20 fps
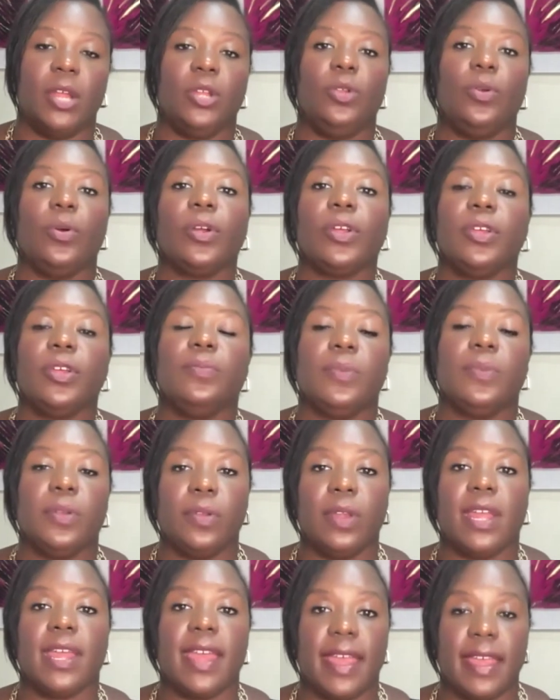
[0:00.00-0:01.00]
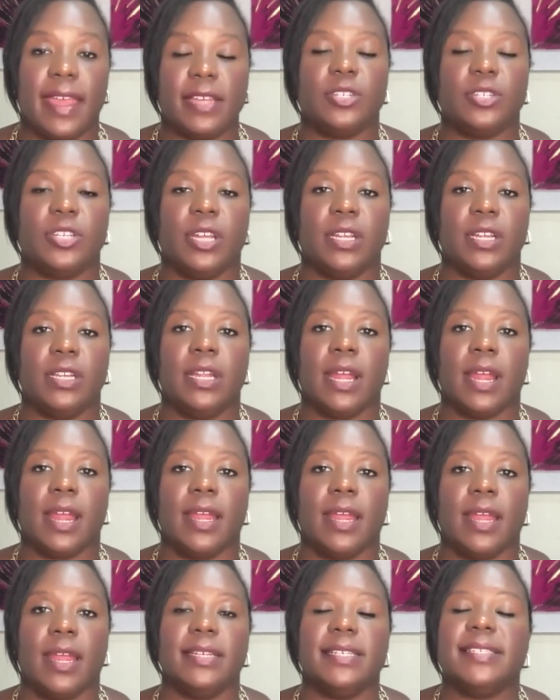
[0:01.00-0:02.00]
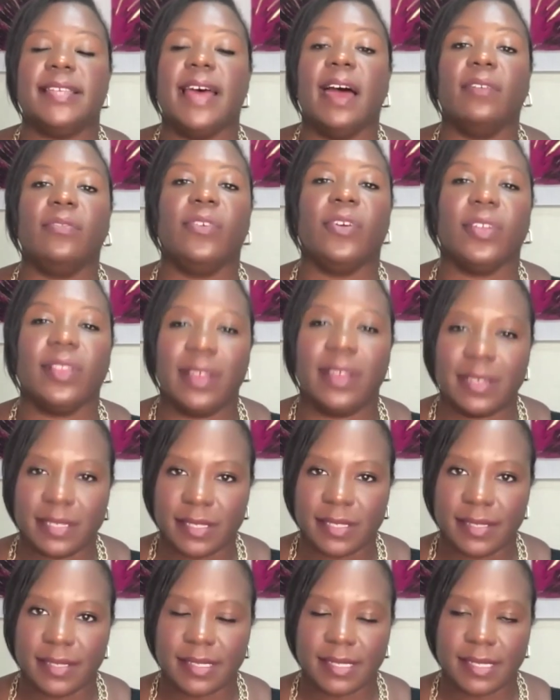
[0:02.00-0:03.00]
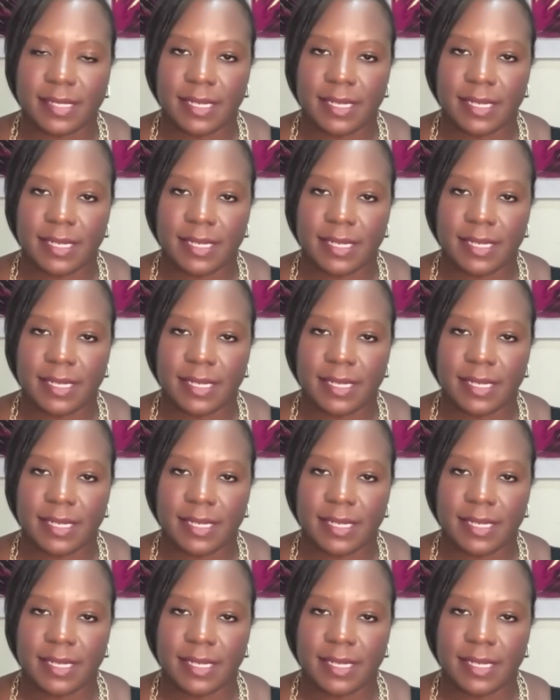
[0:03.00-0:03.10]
your communication is effortless